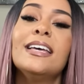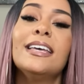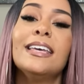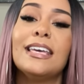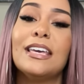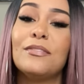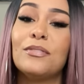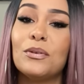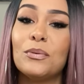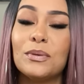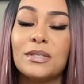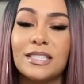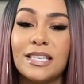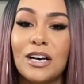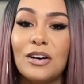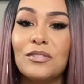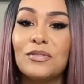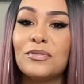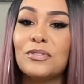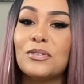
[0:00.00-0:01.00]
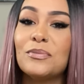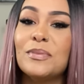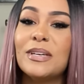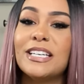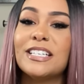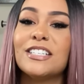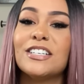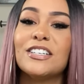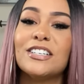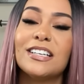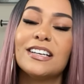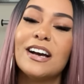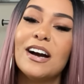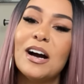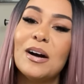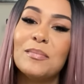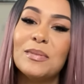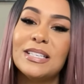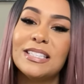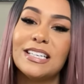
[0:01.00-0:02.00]
If it was helpful, make sure to
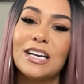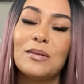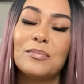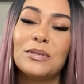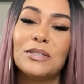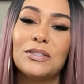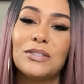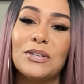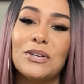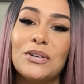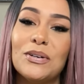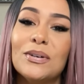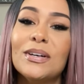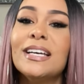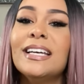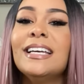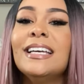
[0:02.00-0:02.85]
comment down below.